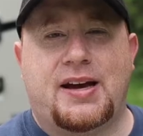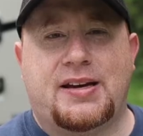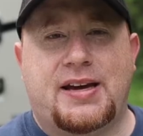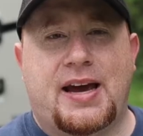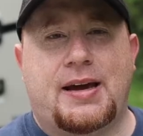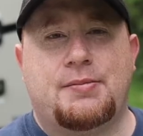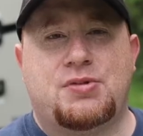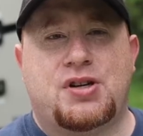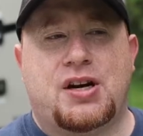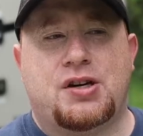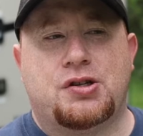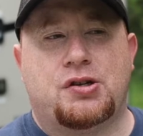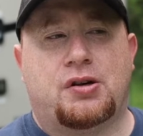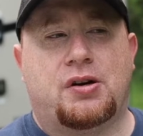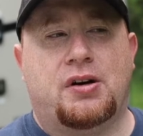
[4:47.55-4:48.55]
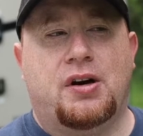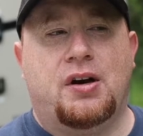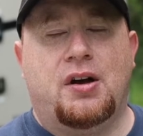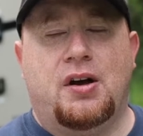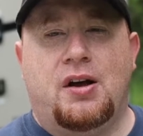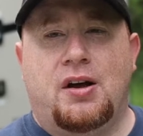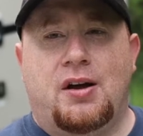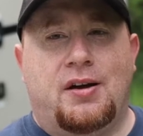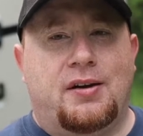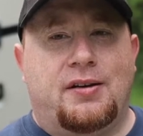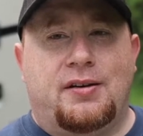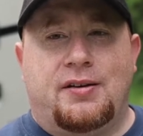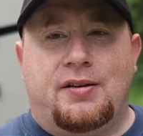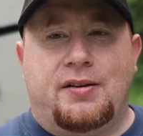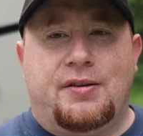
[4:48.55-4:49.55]
a game changer.
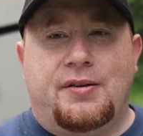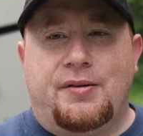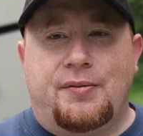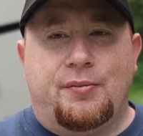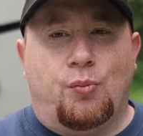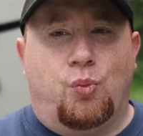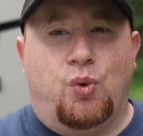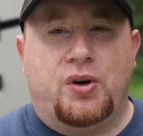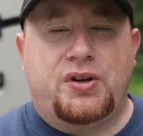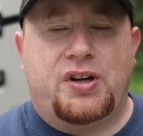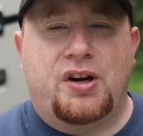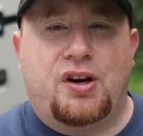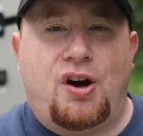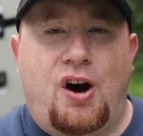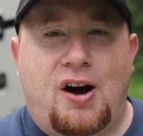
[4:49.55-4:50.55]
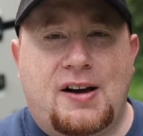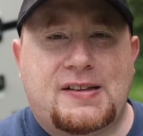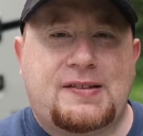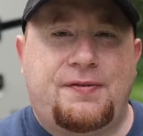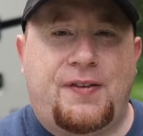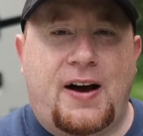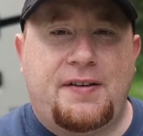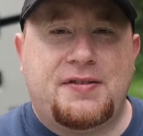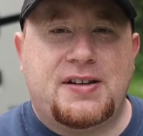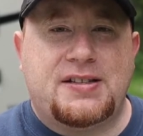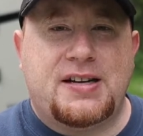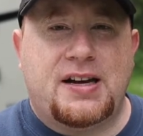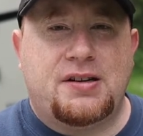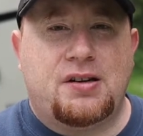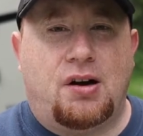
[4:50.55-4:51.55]
Wood can cost $5 to
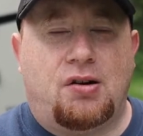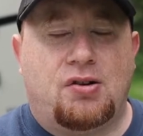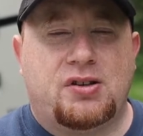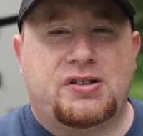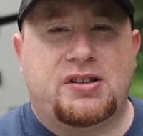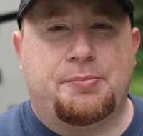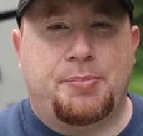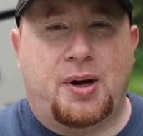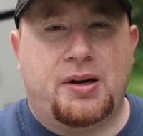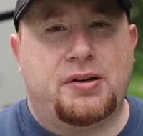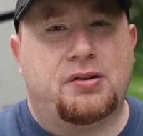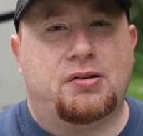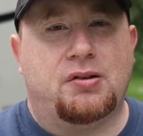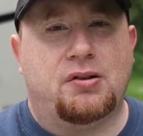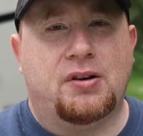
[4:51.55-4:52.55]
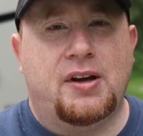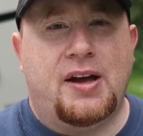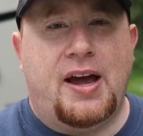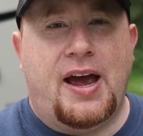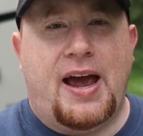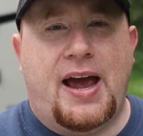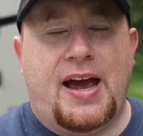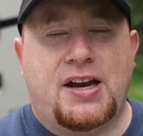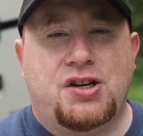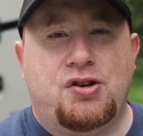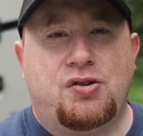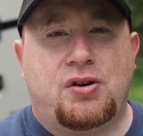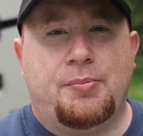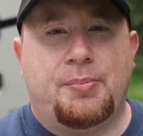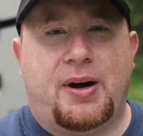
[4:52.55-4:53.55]
$10 a bundle, and
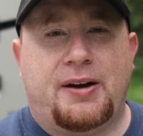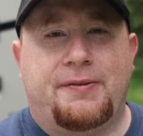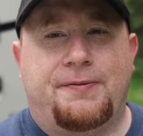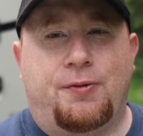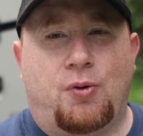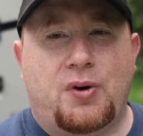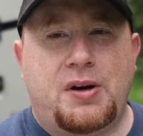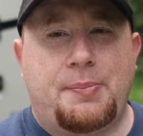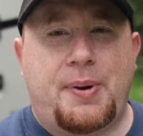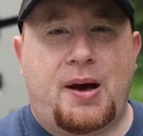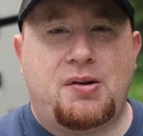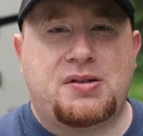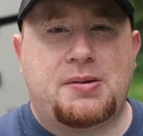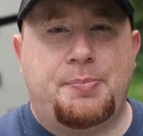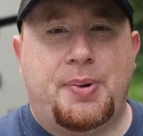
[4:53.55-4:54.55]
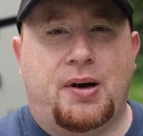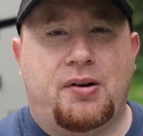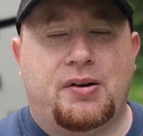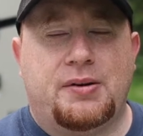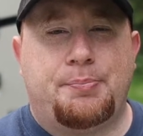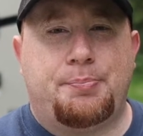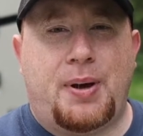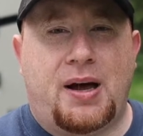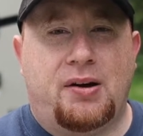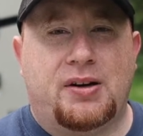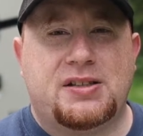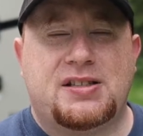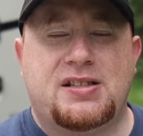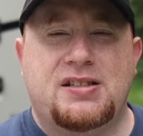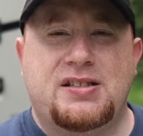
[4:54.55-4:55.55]
you can buy 40 pounds of
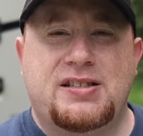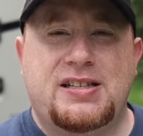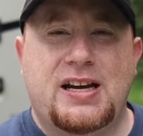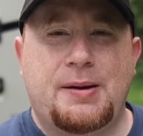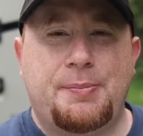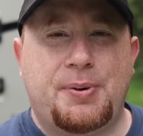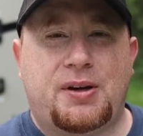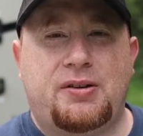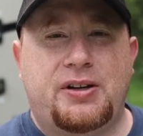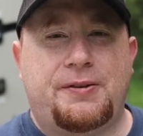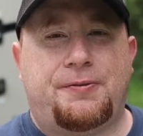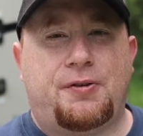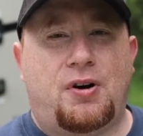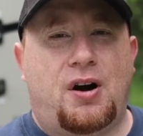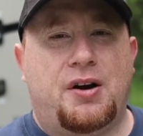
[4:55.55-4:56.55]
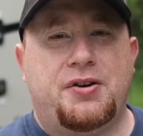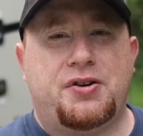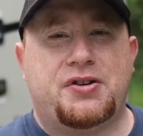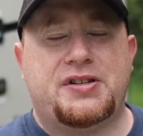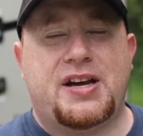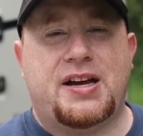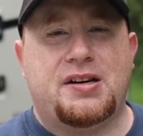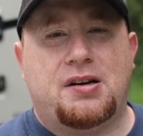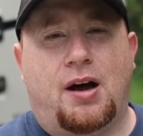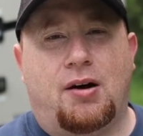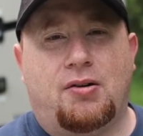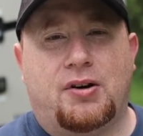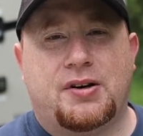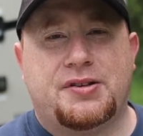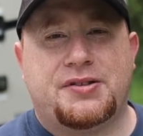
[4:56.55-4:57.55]
pellets typically for under
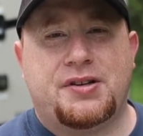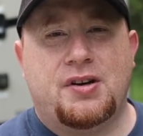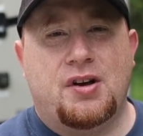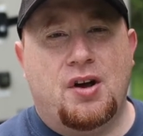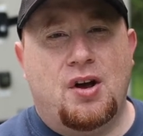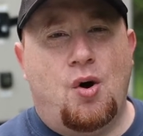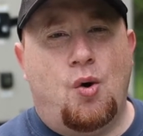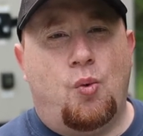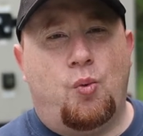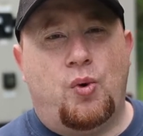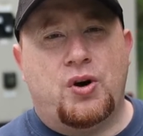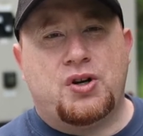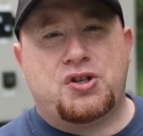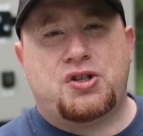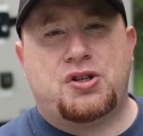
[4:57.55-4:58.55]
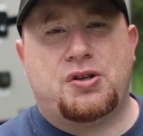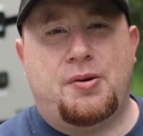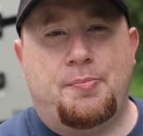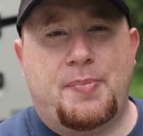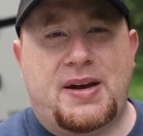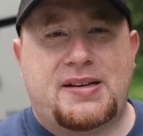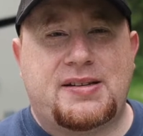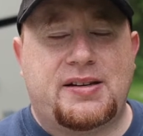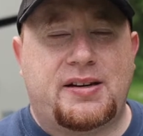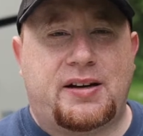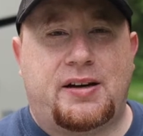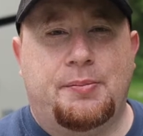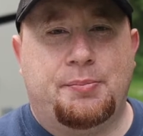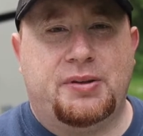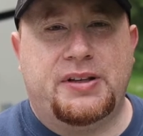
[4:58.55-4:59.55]
$10, which makes it a
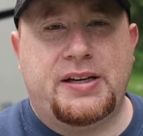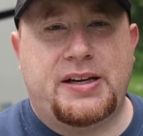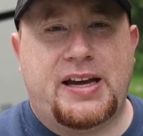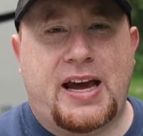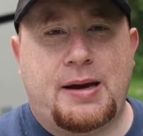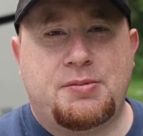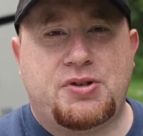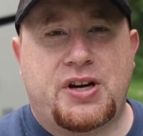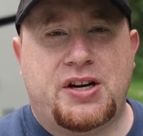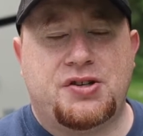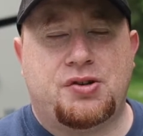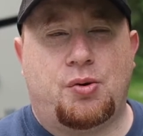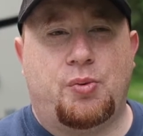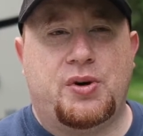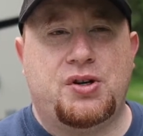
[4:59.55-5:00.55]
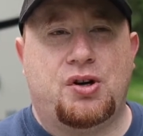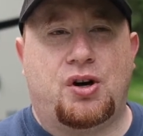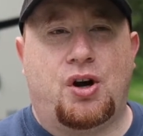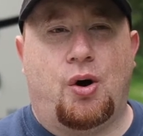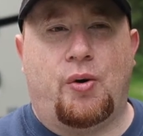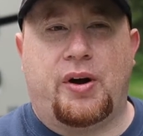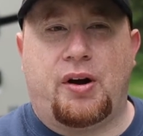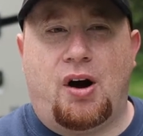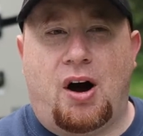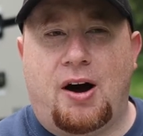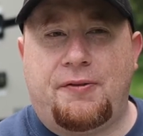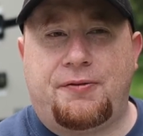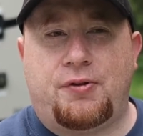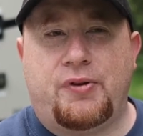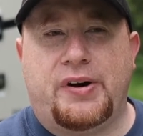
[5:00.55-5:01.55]
complete game changer when you're going
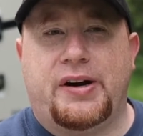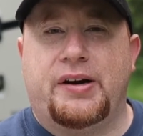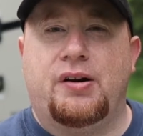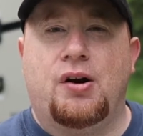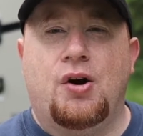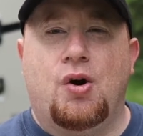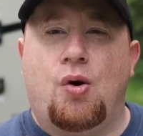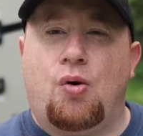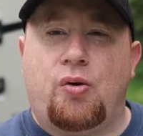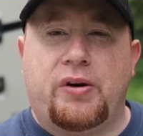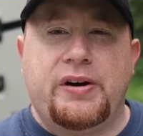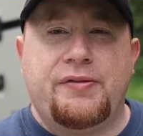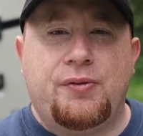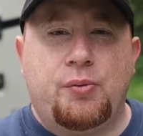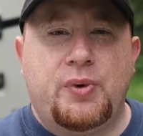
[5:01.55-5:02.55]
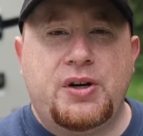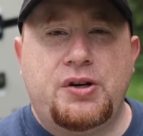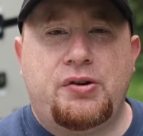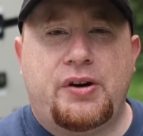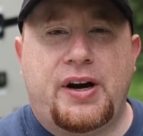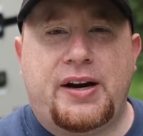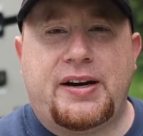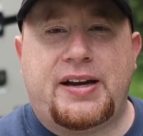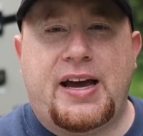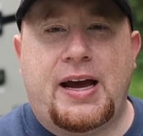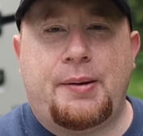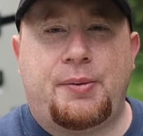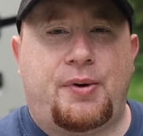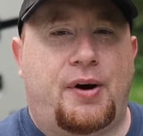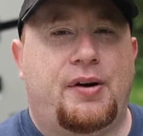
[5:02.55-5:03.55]
off grid, or even when you're at a
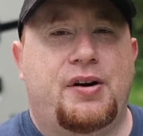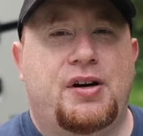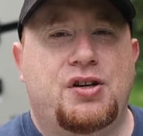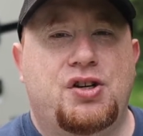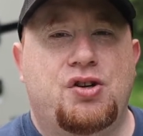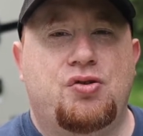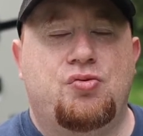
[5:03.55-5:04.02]
campground and